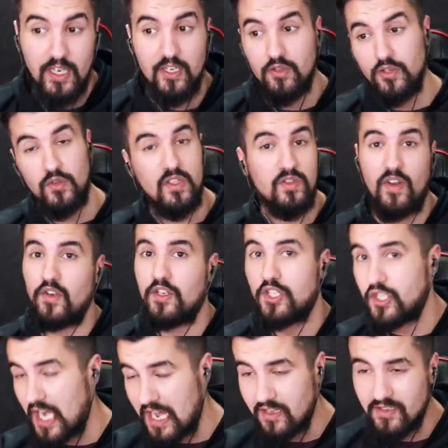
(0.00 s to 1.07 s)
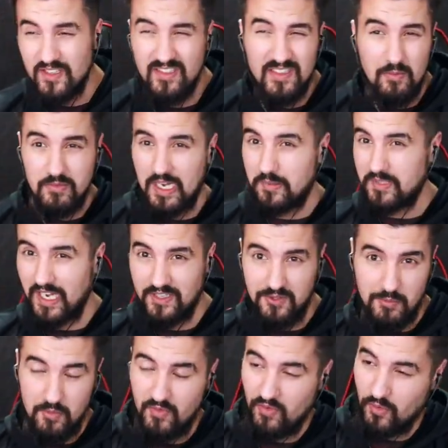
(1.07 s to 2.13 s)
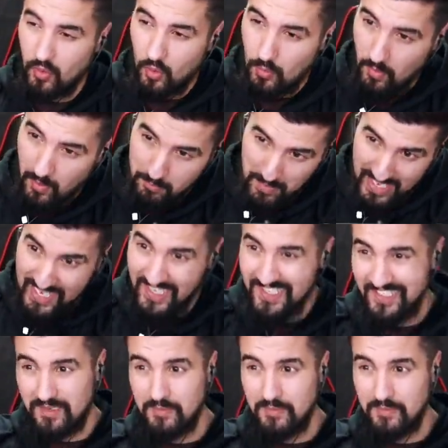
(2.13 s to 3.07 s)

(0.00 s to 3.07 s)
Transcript: And you'll do these various challenges. Sometimes it has you moving through a maze.